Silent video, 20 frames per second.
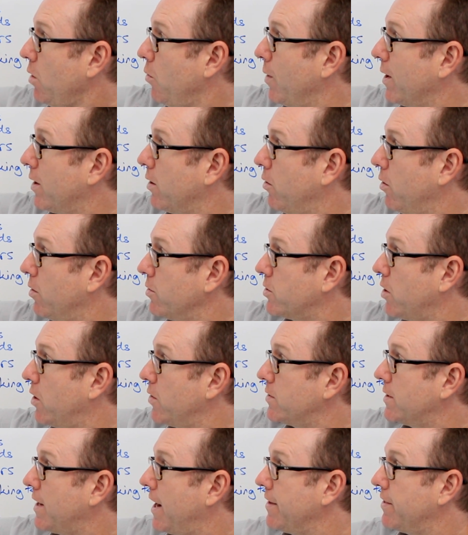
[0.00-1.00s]
We could also
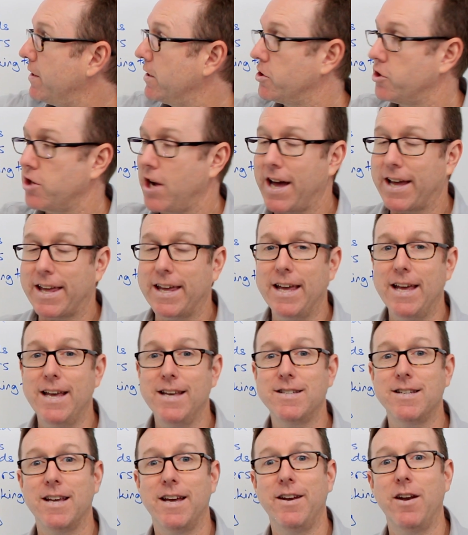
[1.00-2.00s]
say that Jack
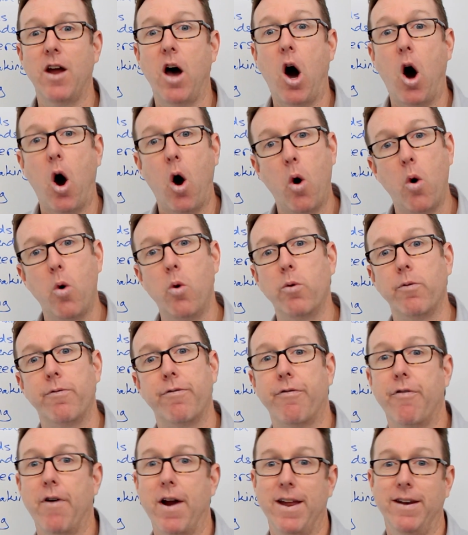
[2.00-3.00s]
is an old
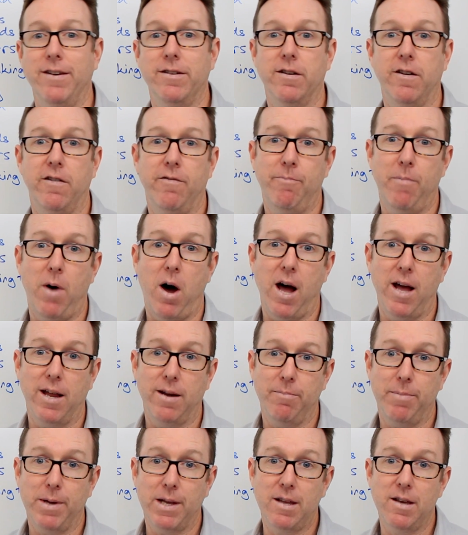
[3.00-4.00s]
friend of mine
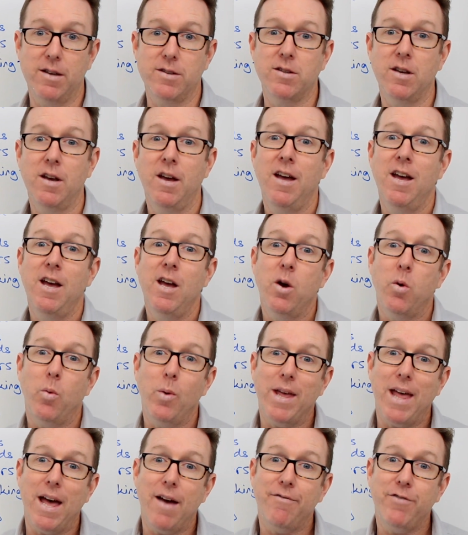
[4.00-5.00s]
because
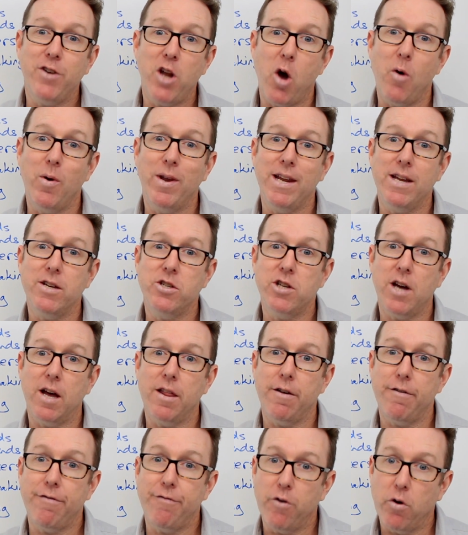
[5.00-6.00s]
we have known each
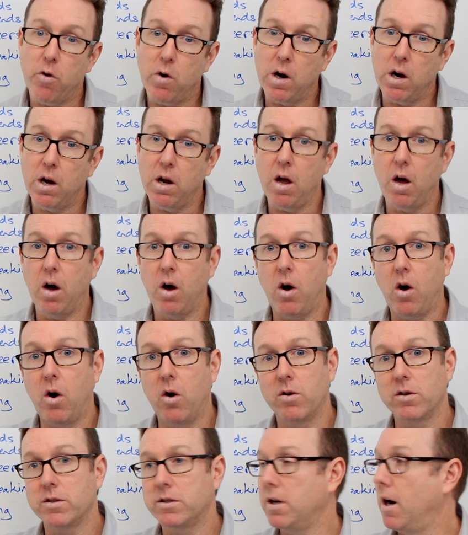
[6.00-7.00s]
other for a
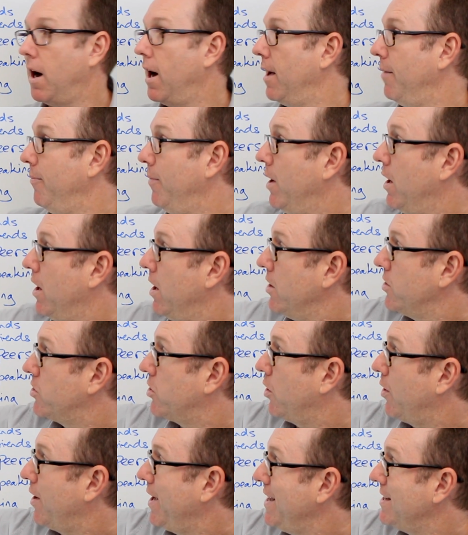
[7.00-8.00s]
long time.
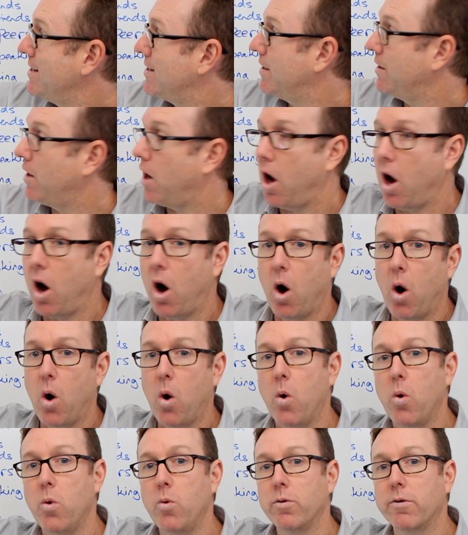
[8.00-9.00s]
So he's an
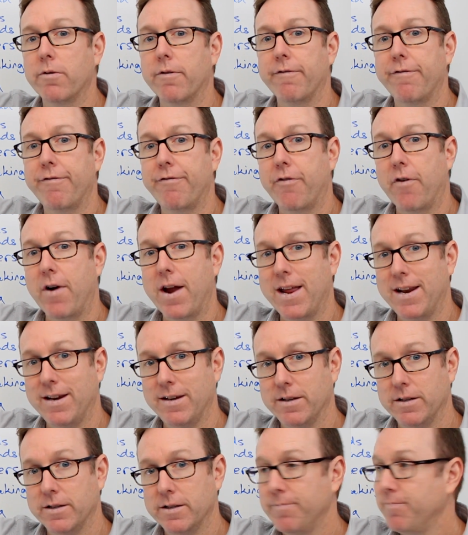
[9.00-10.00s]
old
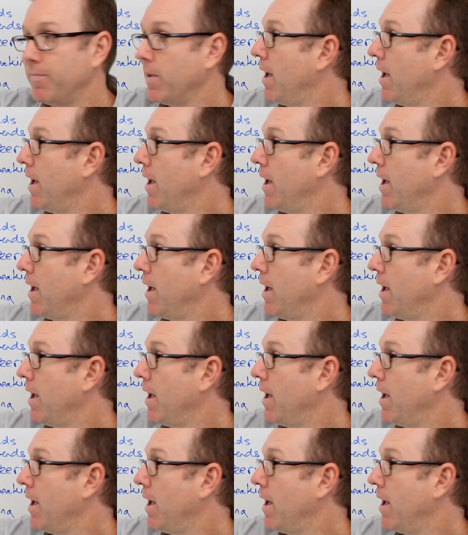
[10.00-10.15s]
friend.